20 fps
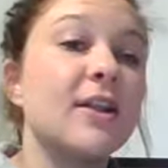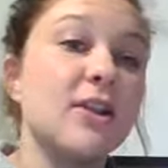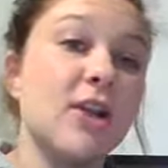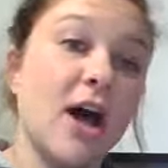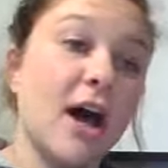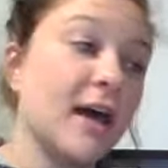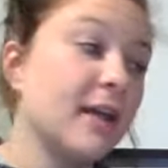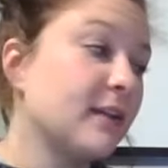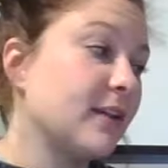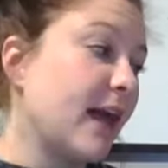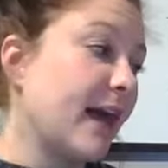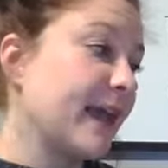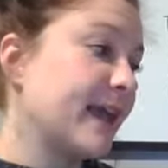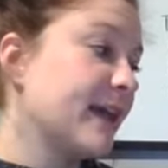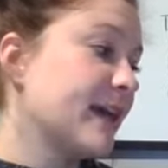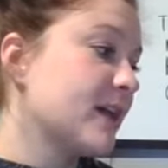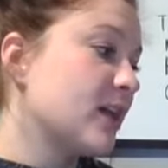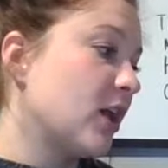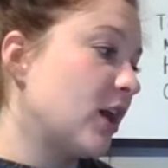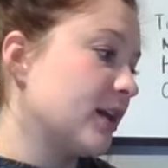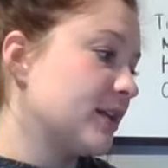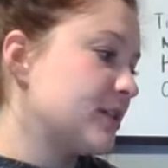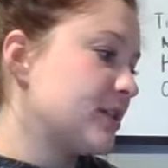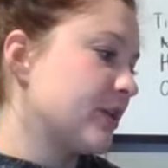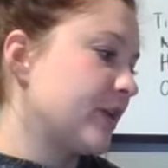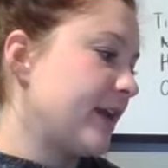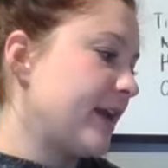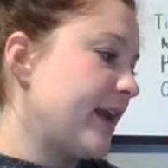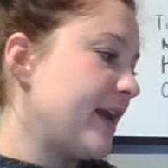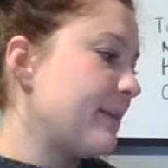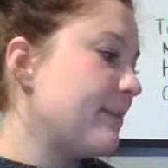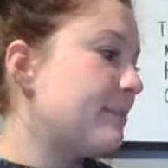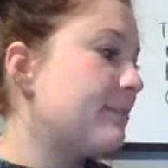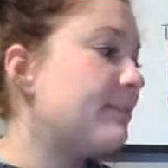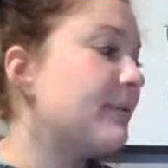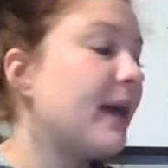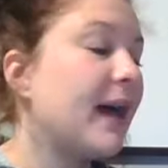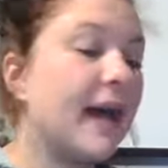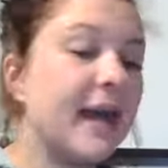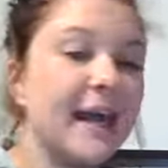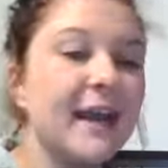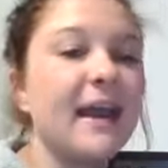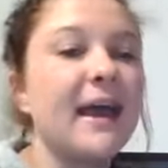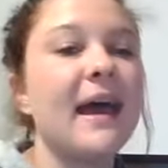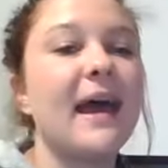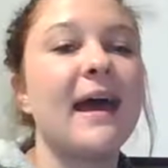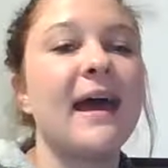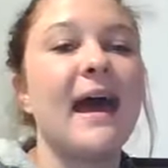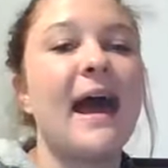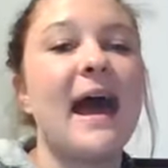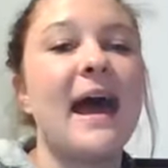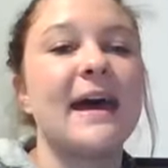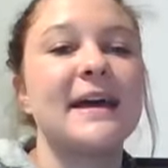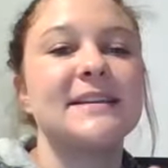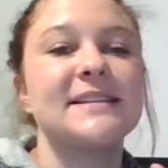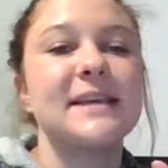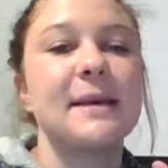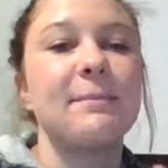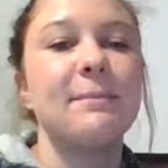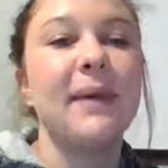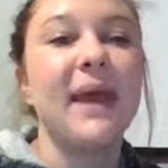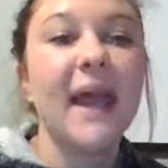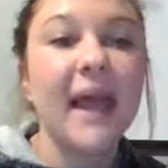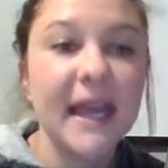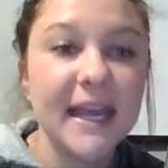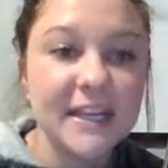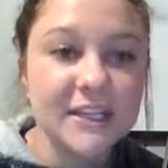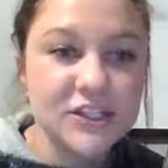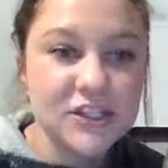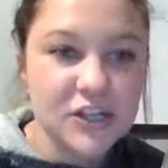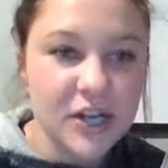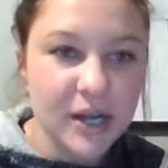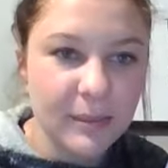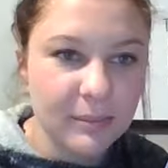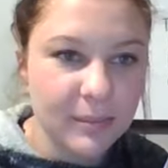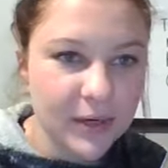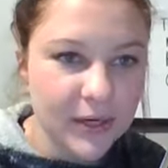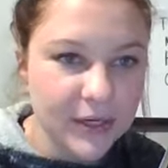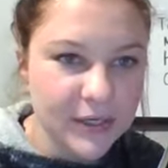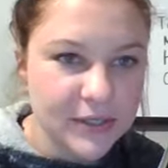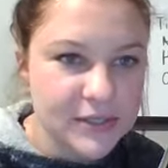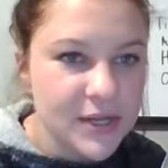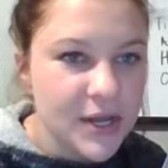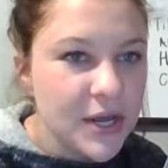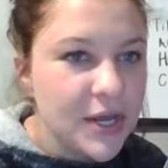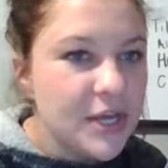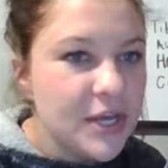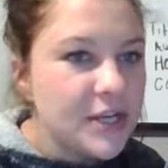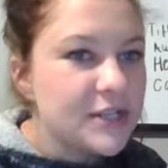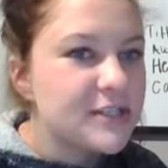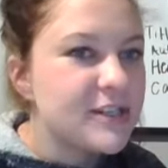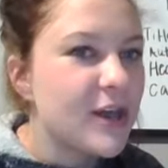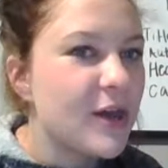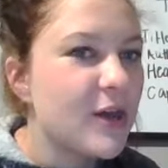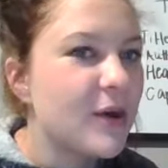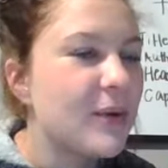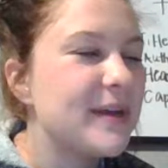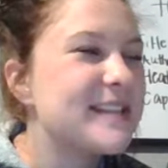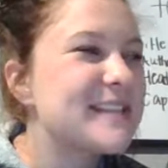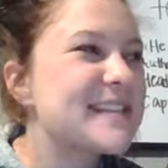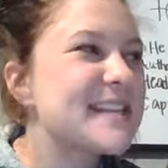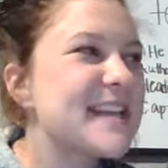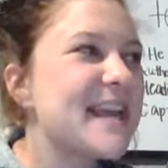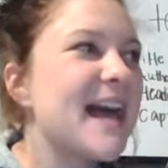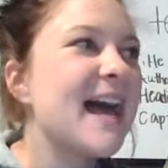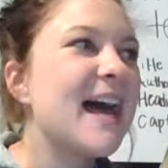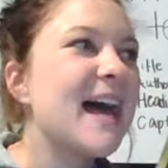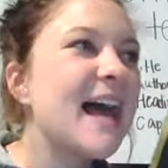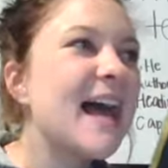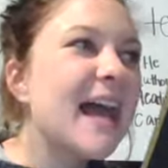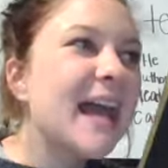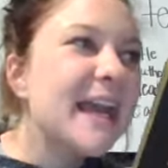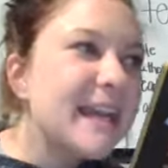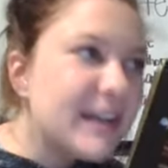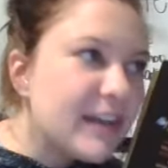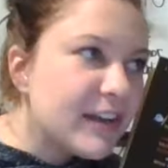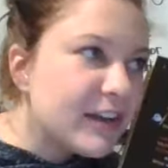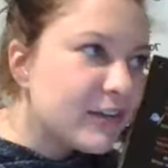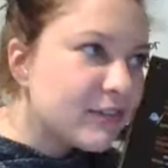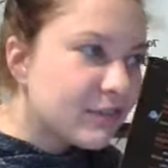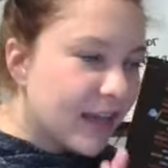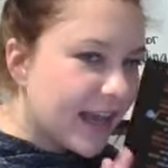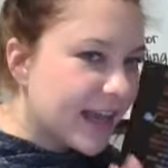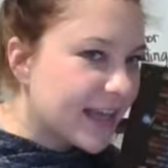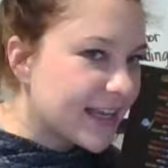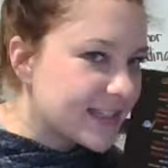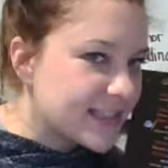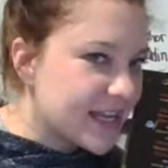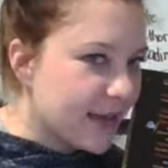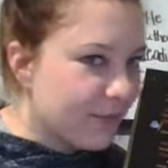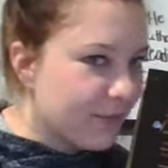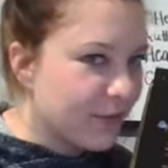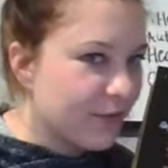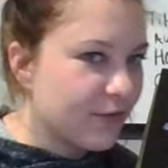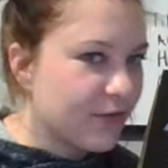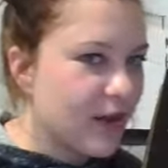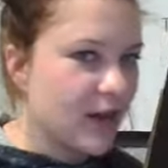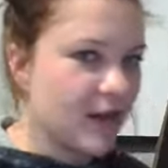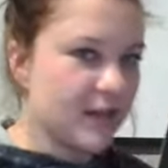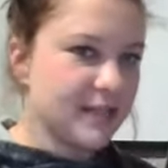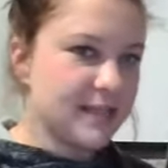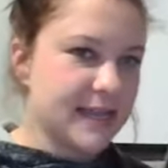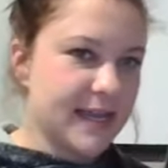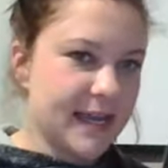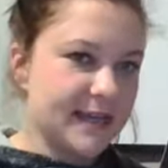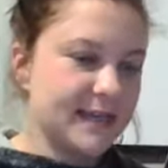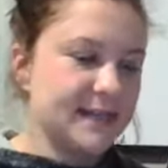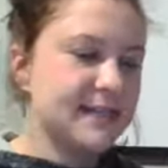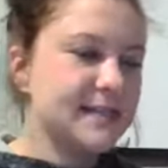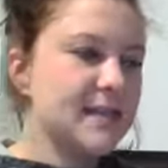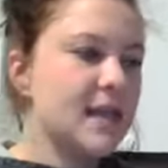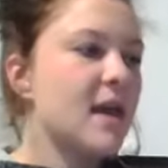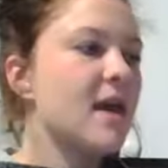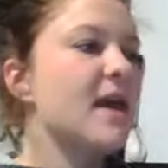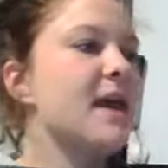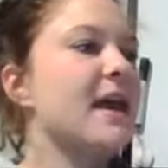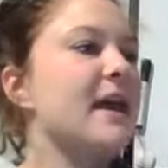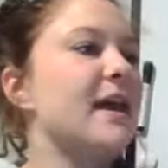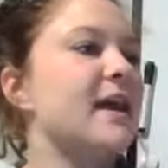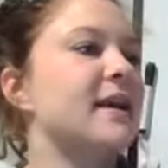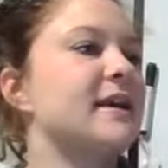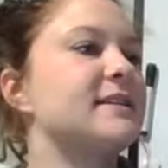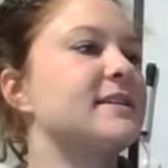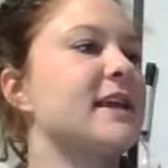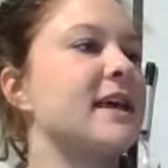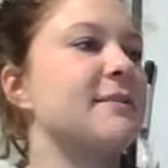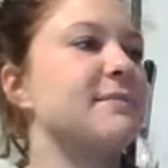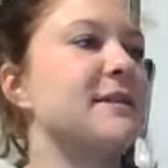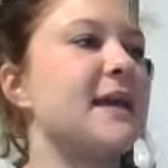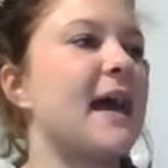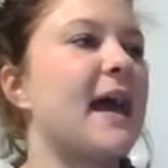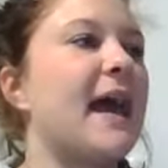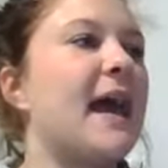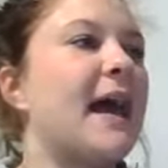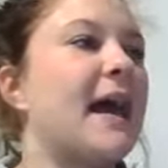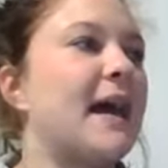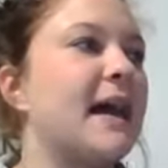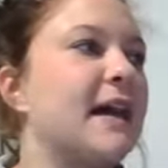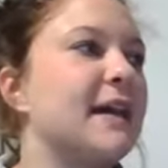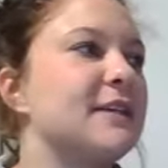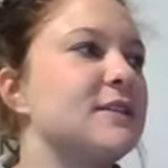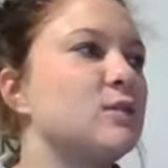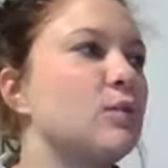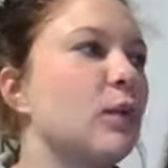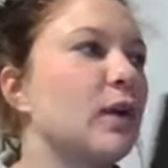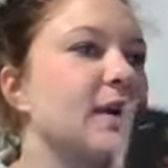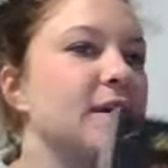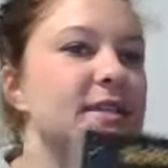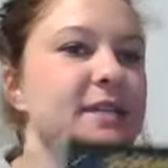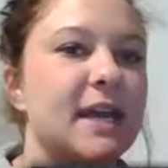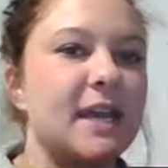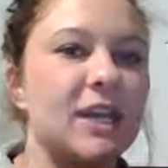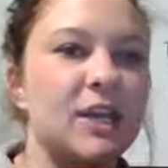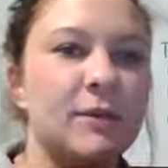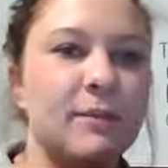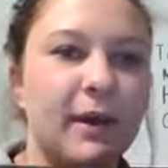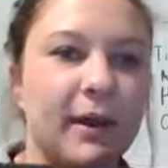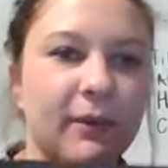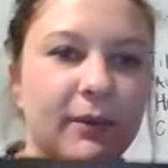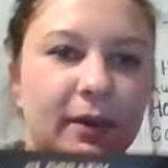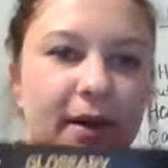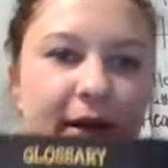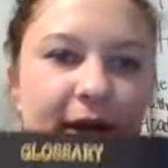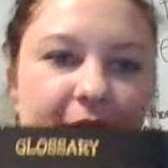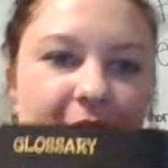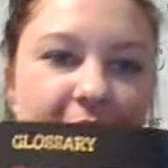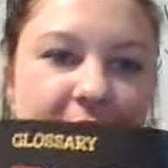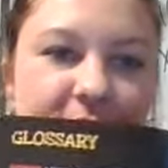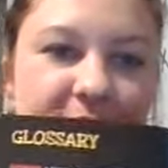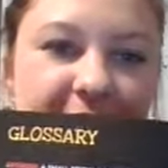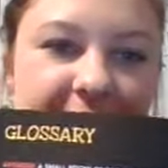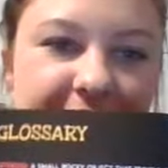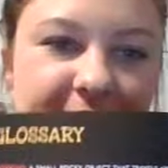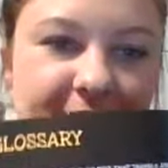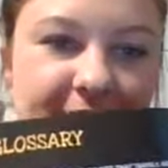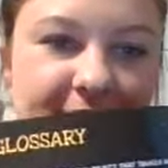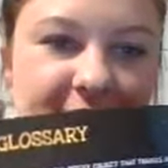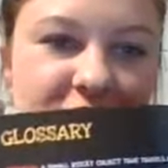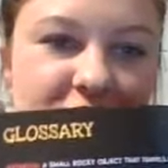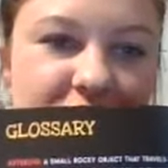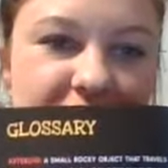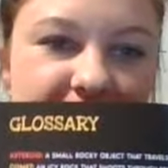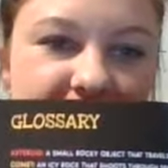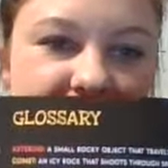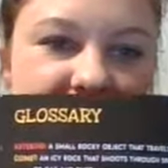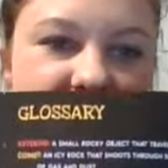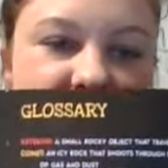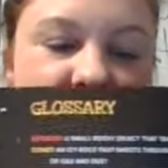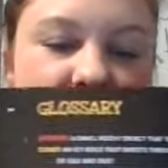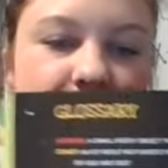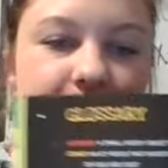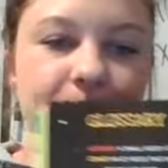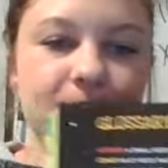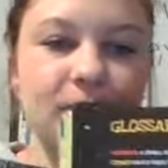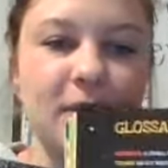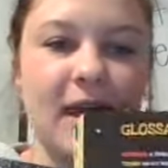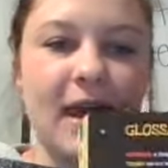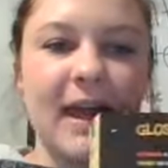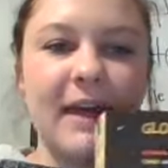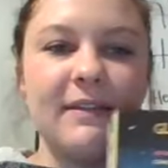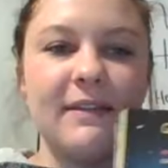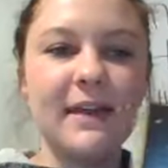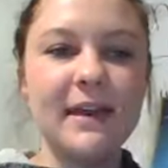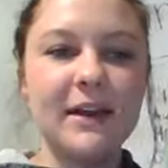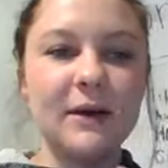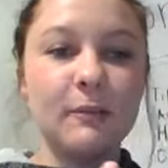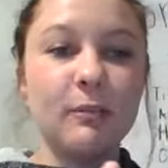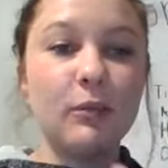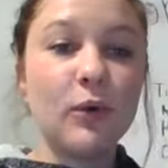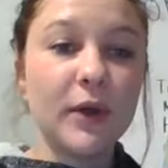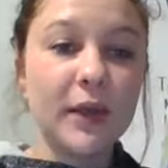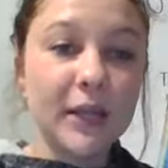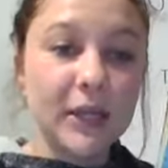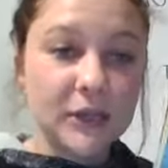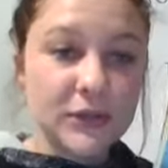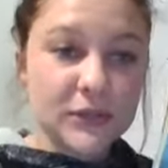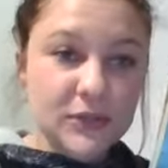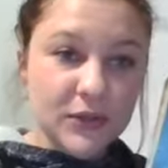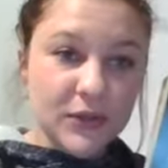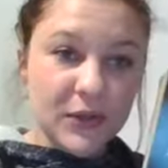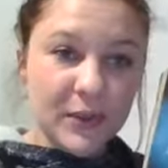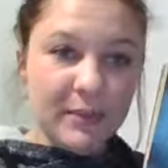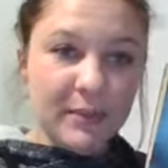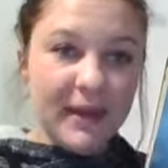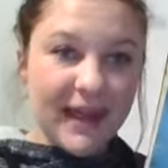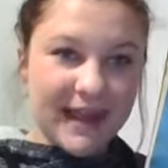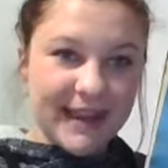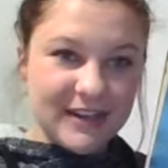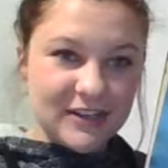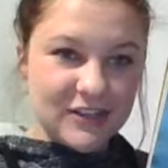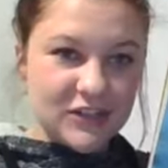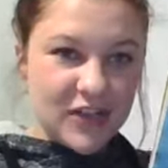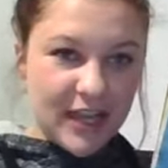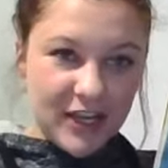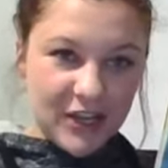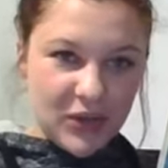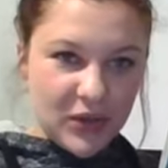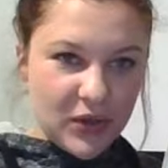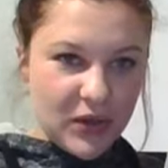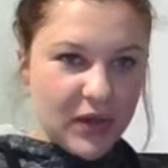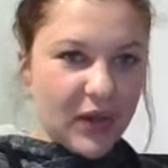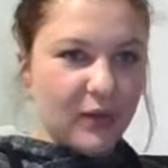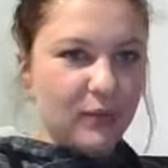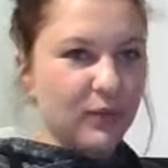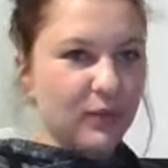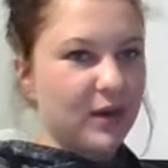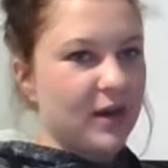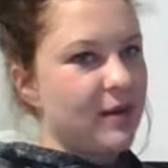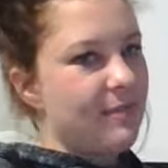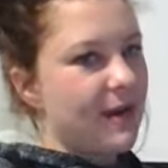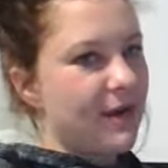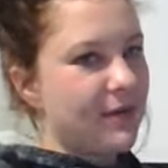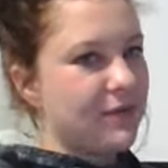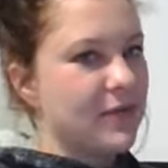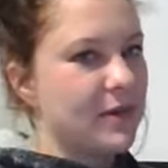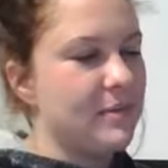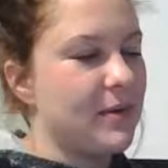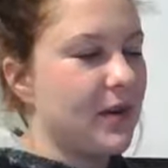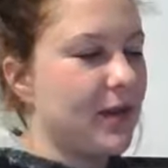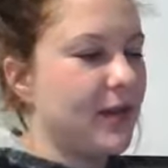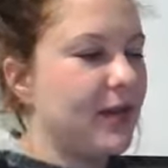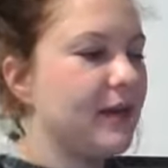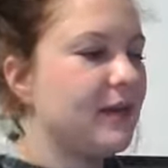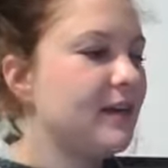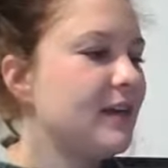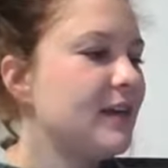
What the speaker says: a lot like a glossary, but it has page numbers. So it's kind of like a table of contents, except it has words that you might want to know definitions to, and then it'll point you to the page that you can go read about them on.